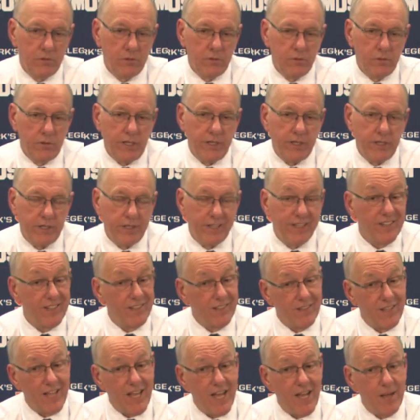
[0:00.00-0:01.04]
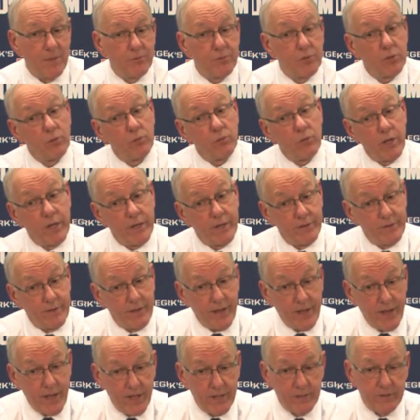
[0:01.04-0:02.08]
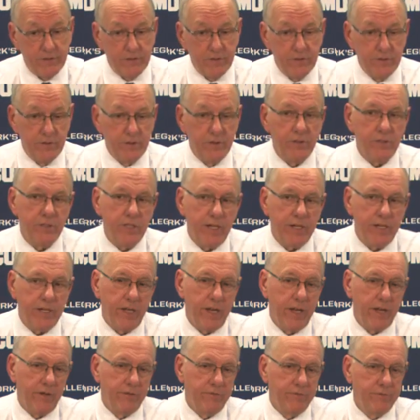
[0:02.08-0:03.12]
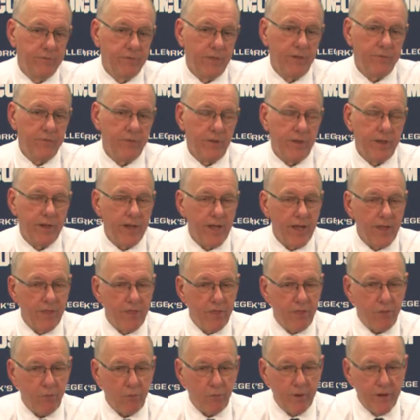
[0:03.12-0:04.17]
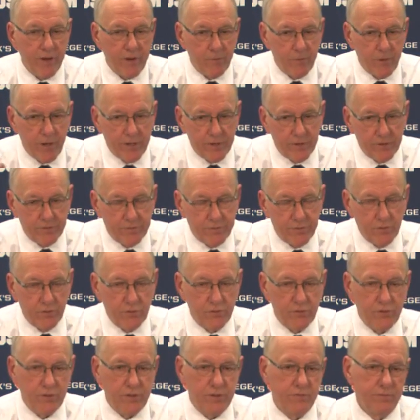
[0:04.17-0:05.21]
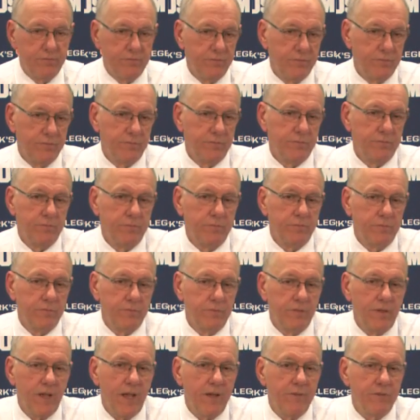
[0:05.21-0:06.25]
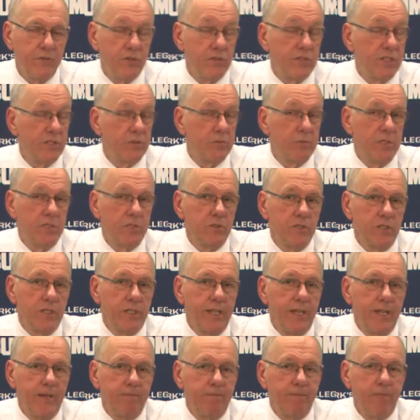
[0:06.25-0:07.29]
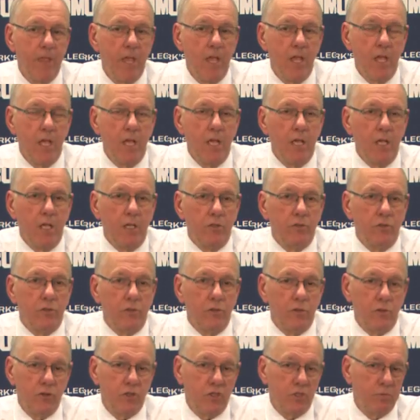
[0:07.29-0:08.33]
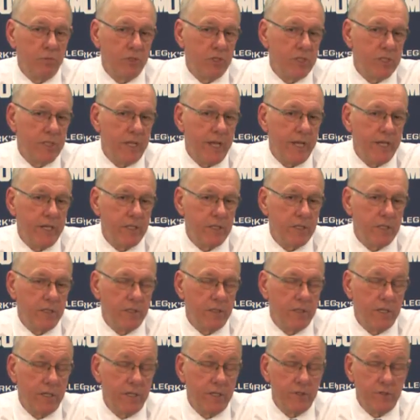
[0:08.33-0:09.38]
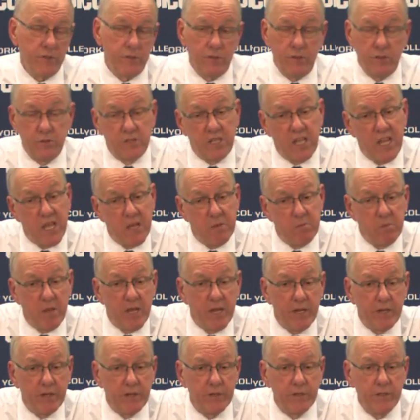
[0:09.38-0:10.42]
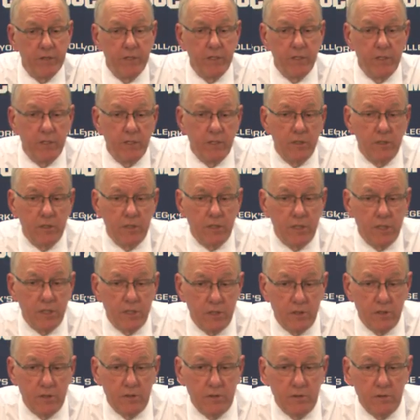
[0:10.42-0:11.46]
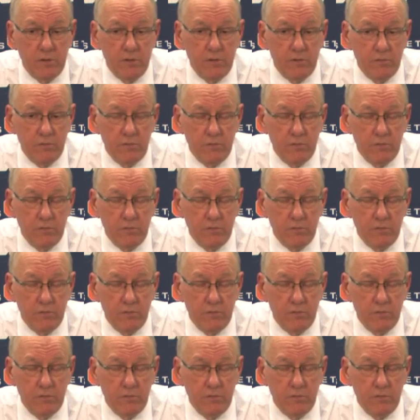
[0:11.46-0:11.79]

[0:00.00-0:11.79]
they didn't get a lob till right at the end in the second half. After they got three right in the first five or six minutes of the game. So those are mistakes and things that you can't make uh,